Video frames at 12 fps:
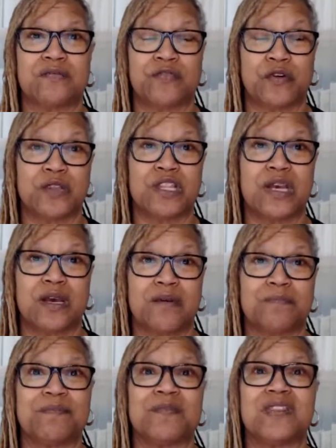for
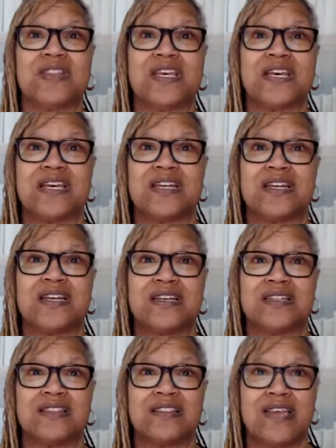them, then
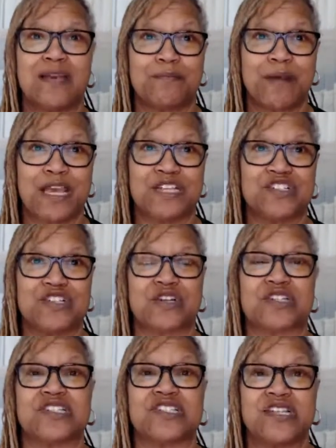they might
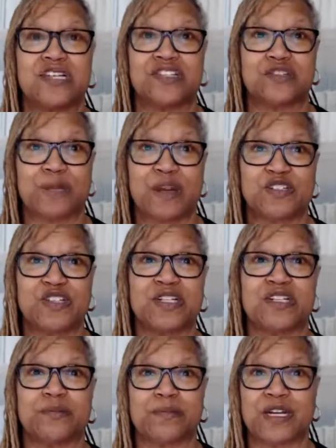start to see it, especially
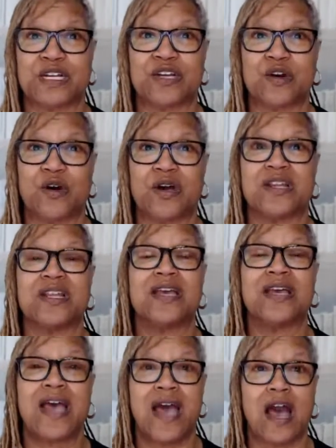depending on
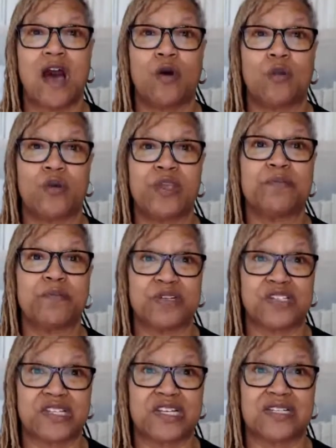how we
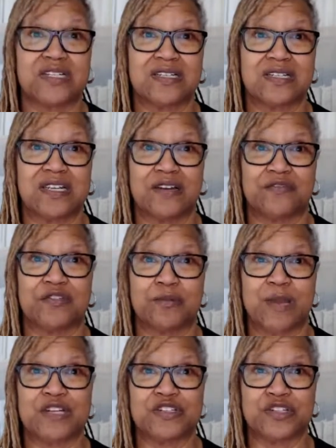present the
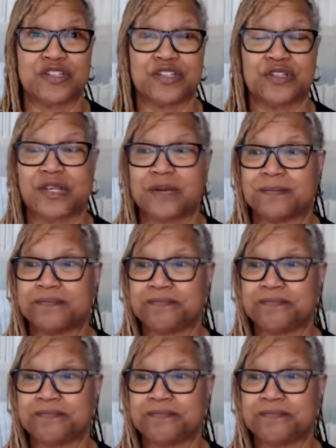information to them.